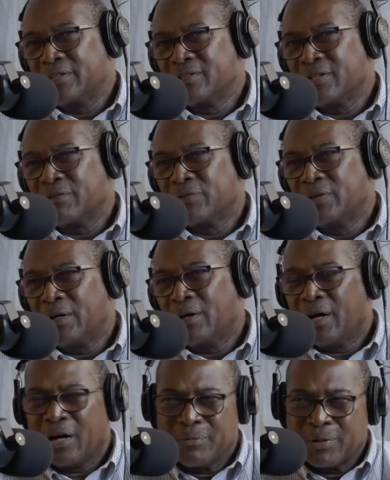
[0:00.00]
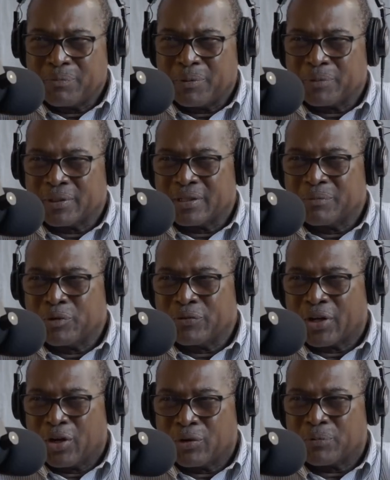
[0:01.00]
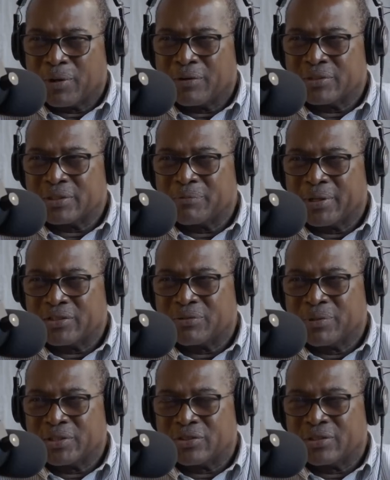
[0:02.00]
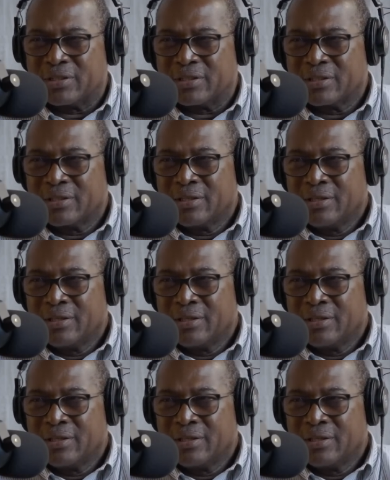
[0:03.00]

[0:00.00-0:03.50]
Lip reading: TVET and stuff. Now, how many people are they moving out of poverty by training?